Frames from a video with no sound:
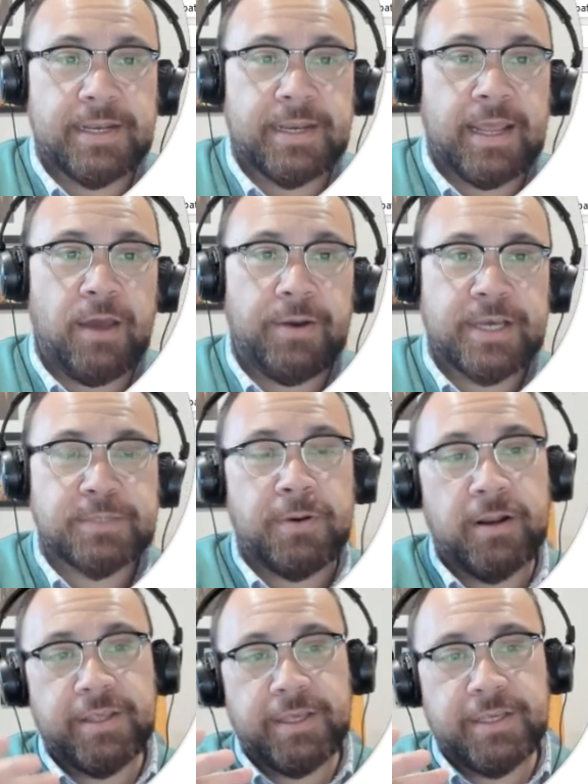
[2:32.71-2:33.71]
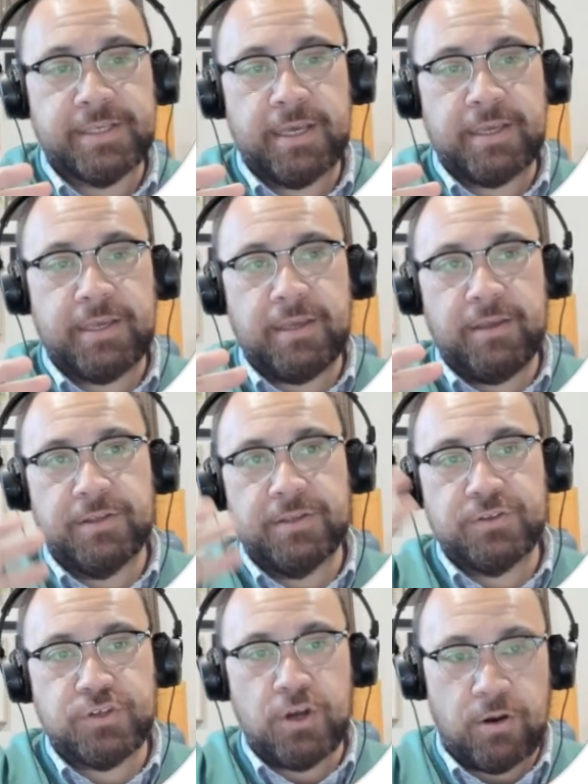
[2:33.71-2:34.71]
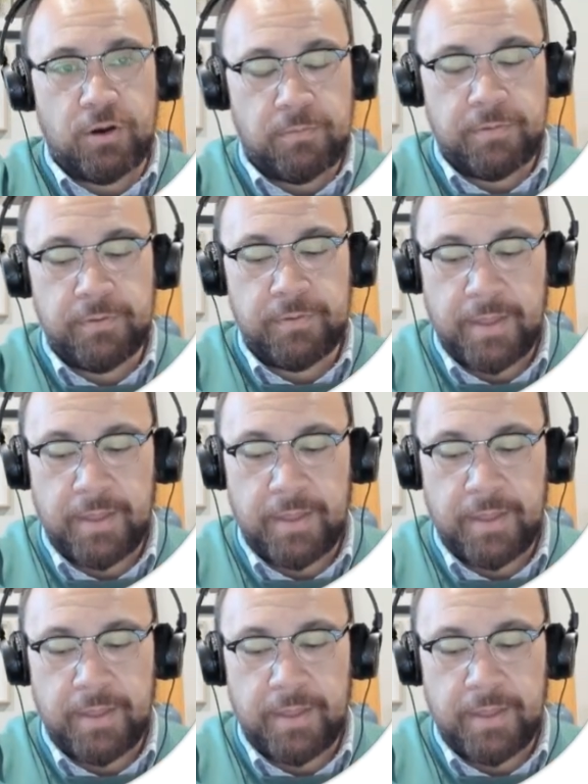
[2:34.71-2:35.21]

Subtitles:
Now, as part of the executor's job,